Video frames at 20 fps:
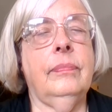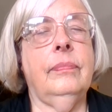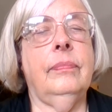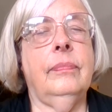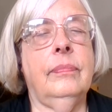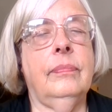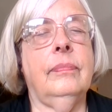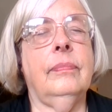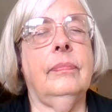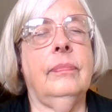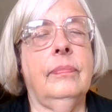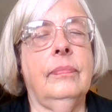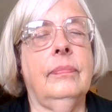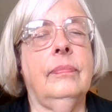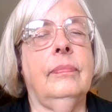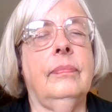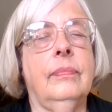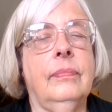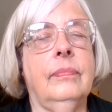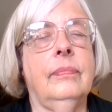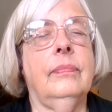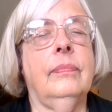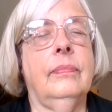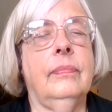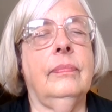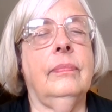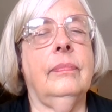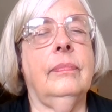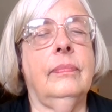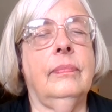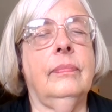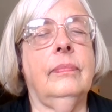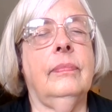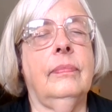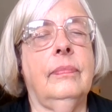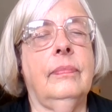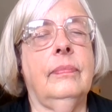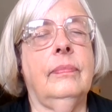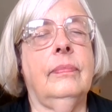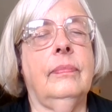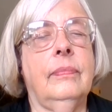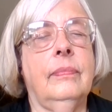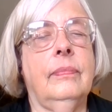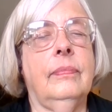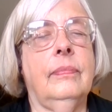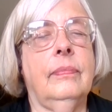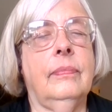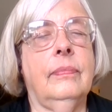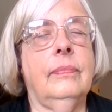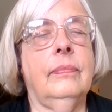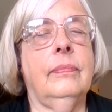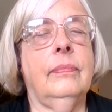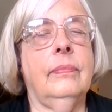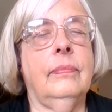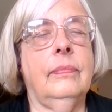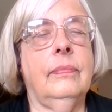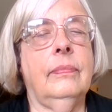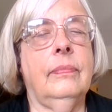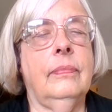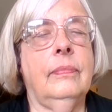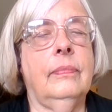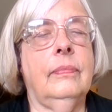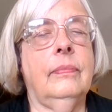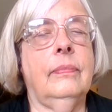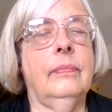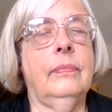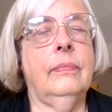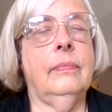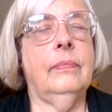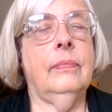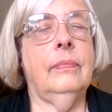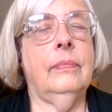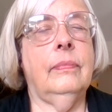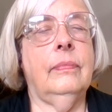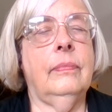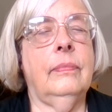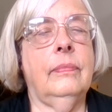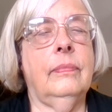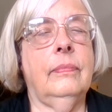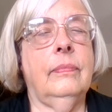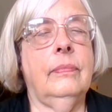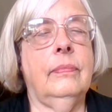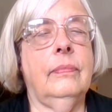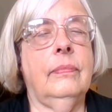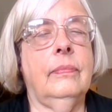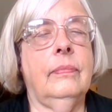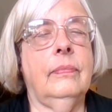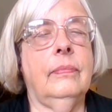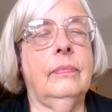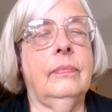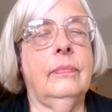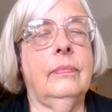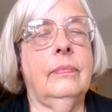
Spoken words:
The person shown says nothing.